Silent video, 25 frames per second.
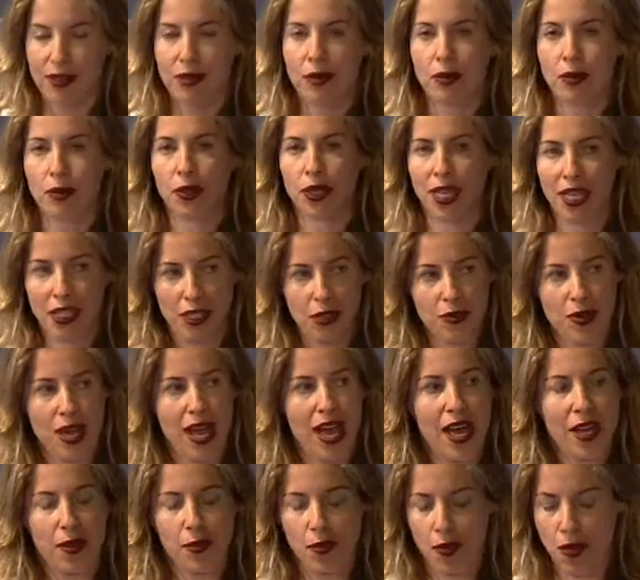we'll get to a
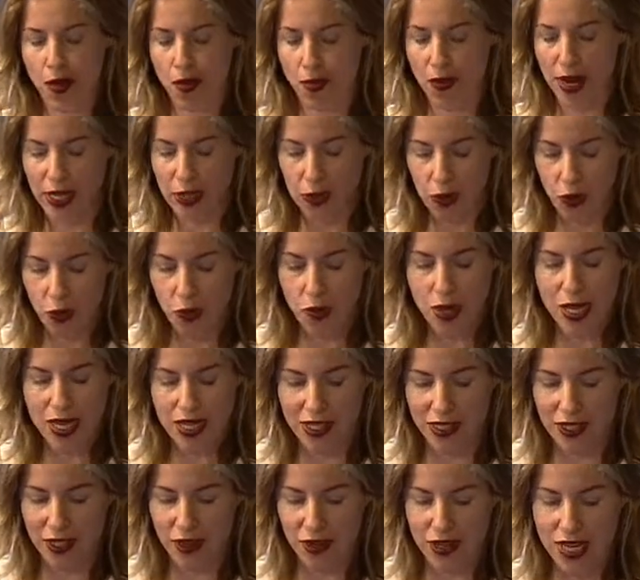head where the rights will be
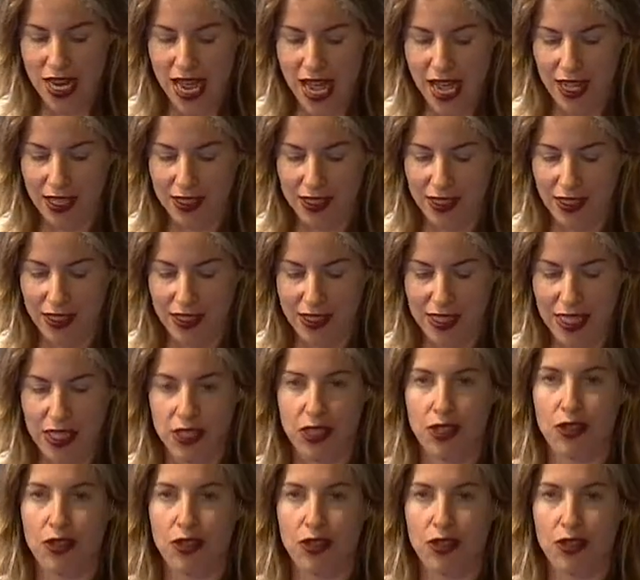easier to access. That's